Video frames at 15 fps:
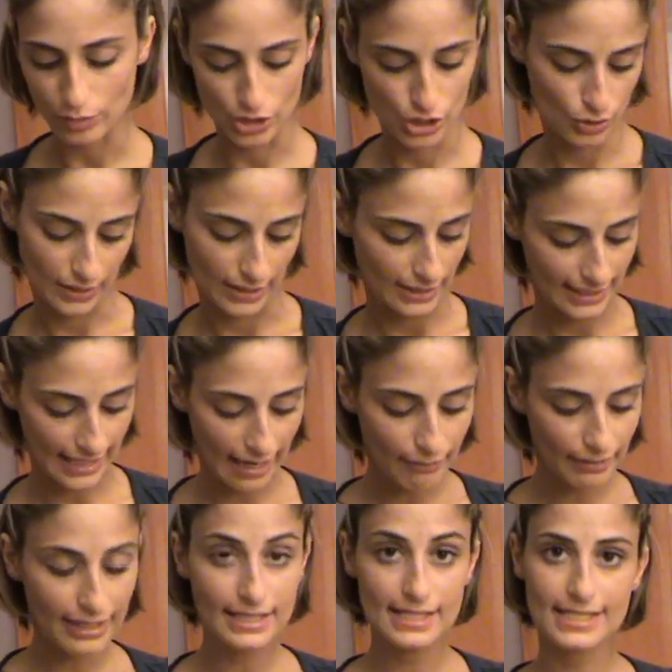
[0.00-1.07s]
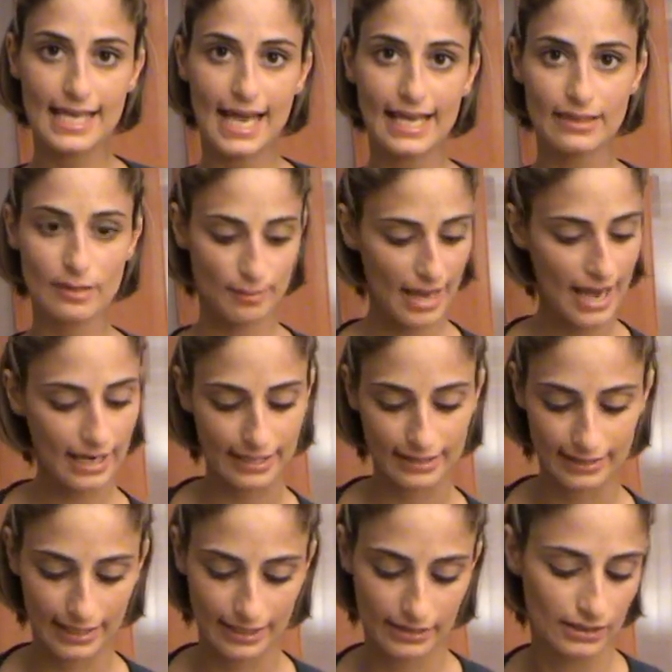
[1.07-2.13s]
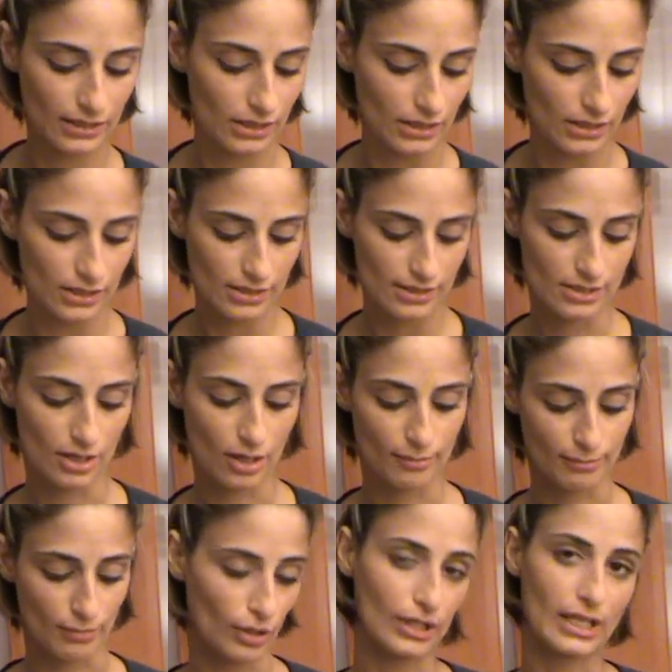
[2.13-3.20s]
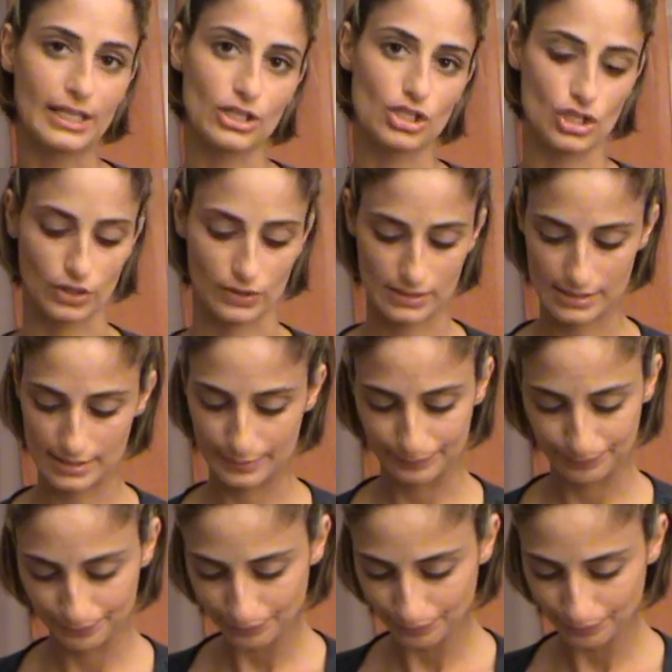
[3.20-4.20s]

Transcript: what you can carry inside the bag, and then some modeling shots.